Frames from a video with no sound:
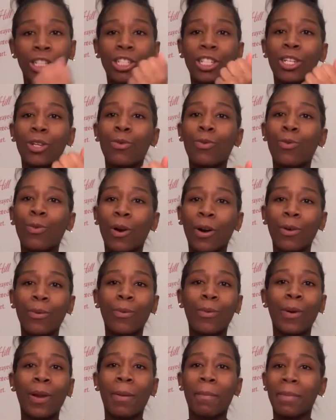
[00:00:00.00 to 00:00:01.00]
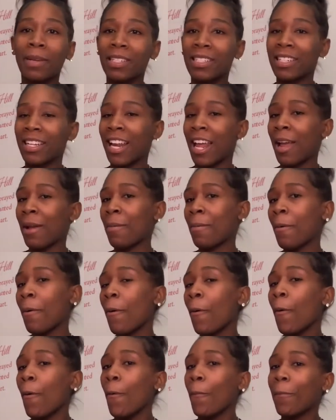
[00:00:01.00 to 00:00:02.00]
she worked with me. She like,
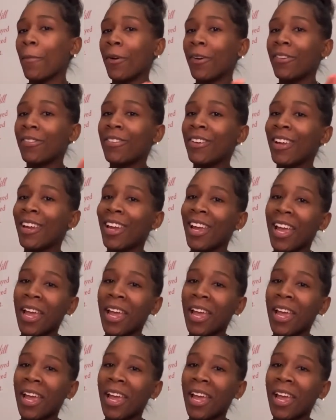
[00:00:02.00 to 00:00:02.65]
Birdie Van,